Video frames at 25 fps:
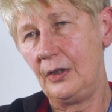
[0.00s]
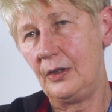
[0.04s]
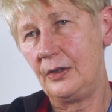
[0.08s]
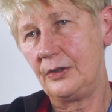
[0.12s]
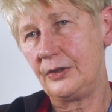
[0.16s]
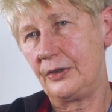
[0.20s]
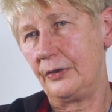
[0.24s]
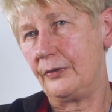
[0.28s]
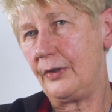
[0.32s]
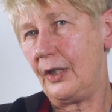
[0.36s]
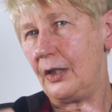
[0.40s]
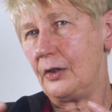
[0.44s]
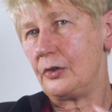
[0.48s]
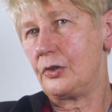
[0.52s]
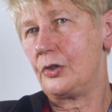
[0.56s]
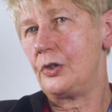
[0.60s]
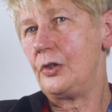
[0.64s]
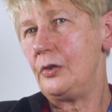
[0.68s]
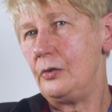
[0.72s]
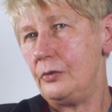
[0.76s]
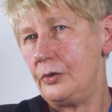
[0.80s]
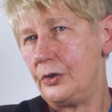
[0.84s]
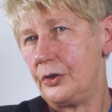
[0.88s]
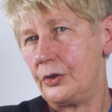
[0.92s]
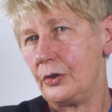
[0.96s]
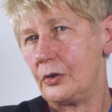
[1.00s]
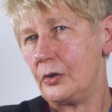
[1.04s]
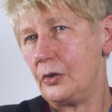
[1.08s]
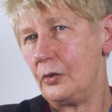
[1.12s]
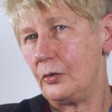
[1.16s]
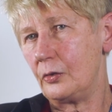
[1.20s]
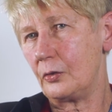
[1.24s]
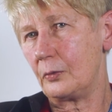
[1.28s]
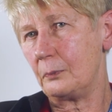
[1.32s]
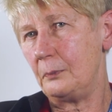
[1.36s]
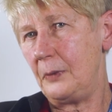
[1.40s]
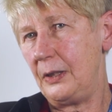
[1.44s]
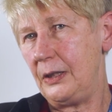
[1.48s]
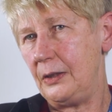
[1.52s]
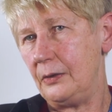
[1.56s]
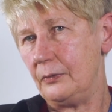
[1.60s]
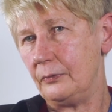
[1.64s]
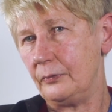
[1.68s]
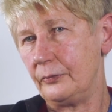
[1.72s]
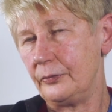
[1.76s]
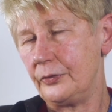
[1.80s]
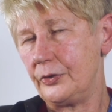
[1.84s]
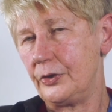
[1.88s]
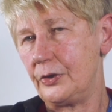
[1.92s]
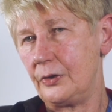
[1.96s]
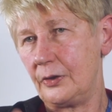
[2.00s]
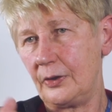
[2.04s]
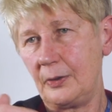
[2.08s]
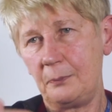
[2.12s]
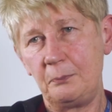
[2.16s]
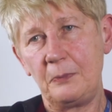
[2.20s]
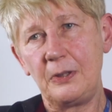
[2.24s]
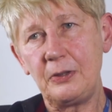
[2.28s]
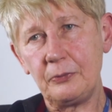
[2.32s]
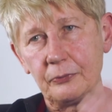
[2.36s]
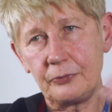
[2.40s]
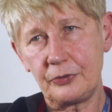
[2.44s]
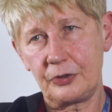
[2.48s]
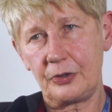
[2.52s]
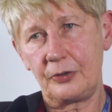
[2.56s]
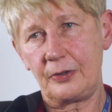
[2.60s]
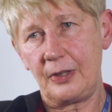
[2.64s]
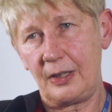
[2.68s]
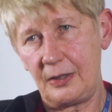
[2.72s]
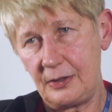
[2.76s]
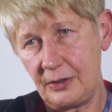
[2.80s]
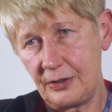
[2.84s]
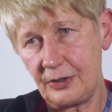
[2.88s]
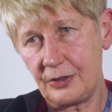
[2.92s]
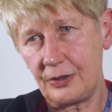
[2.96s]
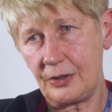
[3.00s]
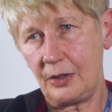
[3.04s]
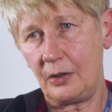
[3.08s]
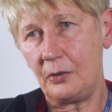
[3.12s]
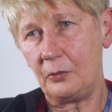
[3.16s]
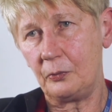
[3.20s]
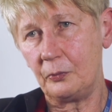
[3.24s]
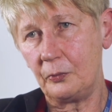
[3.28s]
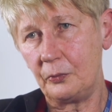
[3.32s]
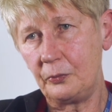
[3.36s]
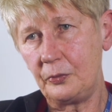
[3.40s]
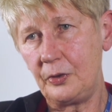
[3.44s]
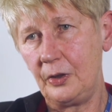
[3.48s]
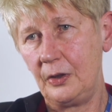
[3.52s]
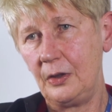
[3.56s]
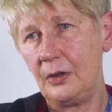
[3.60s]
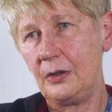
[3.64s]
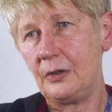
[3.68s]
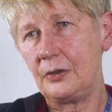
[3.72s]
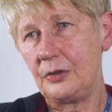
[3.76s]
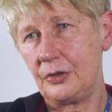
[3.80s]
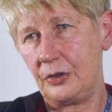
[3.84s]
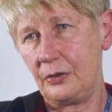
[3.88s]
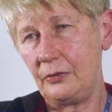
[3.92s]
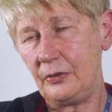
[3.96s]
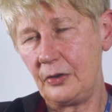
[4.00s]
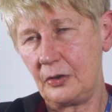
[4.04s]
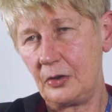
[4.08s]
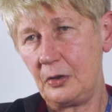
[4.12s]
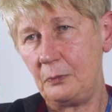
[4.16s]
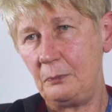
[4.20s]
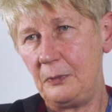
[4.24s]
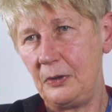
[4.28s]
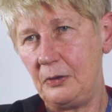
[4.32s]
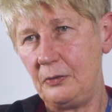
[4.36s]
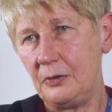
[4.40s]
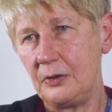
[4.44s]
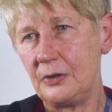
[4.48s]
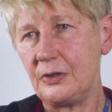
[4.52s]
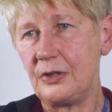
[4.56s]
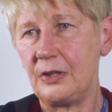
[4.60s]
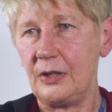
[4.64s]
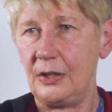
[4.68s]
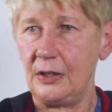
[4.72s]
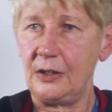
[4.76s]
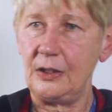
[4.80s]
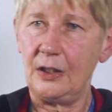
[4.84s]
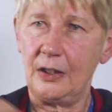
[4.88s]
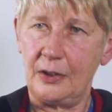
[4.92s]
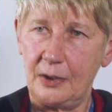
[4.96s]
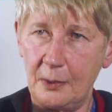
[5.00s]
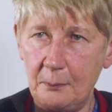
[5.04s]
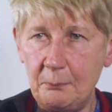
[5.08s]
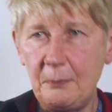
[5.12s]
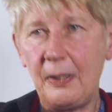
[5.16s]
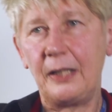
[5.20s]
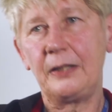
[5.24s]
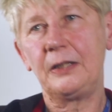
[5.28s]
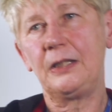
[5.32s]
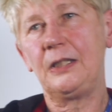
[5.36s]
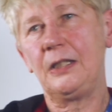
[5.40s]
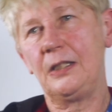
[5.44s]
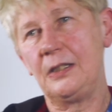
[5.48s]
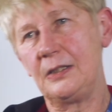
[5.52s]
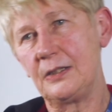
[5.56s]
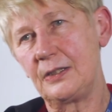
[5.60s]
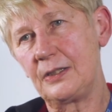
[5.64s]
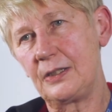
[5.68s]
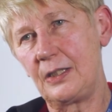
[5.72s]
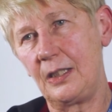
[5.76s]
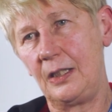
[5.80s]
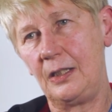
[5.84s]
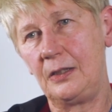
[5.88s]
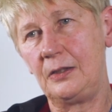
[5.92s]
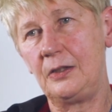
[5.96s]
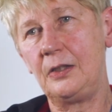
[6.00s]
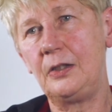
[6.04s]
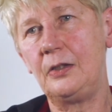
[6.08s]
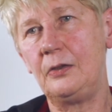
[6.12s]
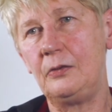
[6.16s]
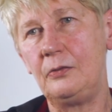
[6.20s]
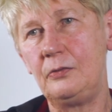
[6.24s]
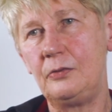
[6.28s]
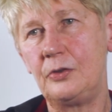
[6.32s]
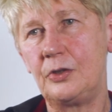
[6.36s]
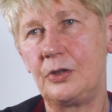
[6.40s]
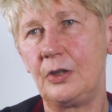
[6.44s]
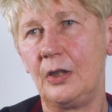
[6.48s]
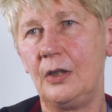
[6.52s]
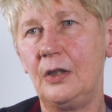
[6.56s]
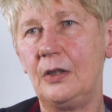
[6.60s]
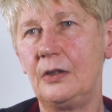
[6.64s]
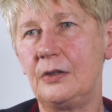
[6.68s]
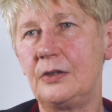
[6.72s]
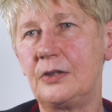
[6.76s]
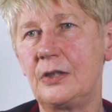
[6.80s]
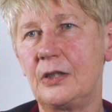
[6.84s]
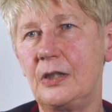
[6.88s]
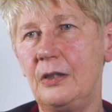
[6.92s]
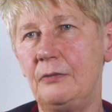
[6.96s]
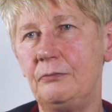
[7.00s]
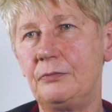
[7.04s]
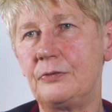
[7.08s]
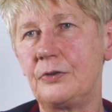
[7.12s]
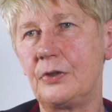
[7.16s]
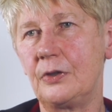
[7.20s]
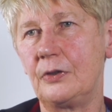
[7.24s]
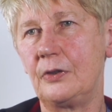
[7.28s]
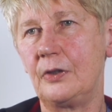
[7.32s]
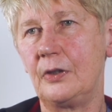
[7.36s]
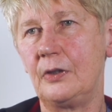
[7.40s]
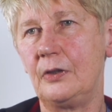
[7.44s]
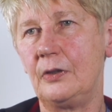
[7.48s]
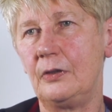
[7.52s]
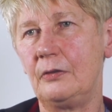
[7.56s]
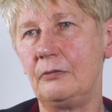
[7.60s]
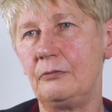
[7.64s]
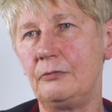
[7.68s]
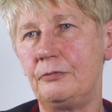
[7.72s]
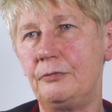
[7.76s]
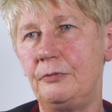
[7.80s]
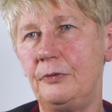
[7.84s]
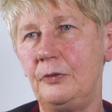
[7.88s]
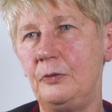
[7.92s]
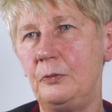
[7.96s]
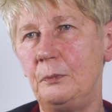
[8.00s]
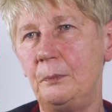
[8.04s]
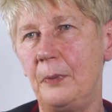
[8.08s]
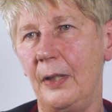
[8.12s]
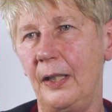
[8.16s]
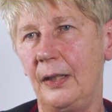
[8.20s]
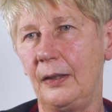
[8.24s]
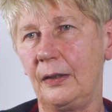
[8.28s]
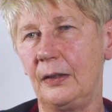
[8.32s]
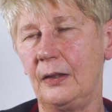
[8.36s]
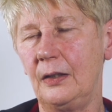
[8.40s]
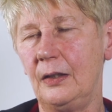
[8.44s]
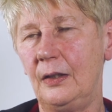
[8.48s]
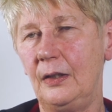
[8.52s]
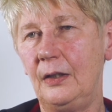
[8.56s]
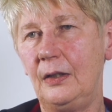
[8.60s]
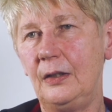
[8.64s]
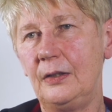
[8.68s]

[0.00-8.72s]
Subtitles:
So that's used to cook meals. The meals are then sold to the community and the money is then used to give to the food bank.